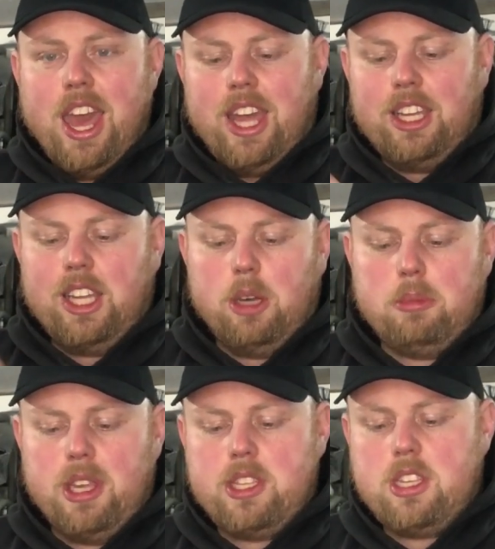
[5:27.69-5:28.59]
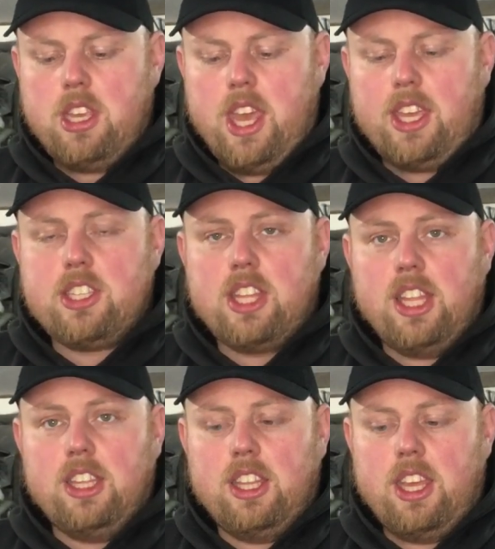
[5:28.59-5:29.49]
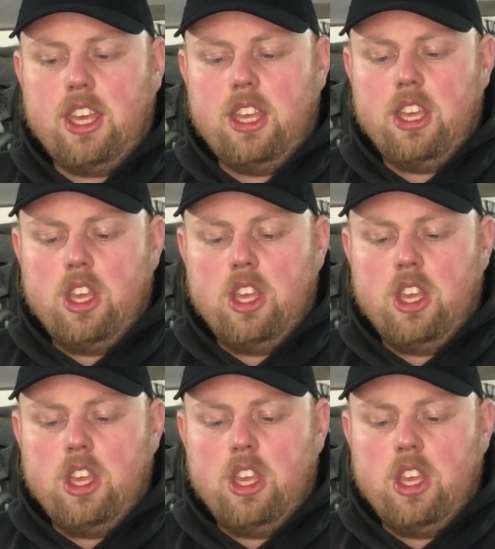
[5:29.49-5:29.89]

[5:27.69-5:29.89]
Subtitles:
and a little bit extender there.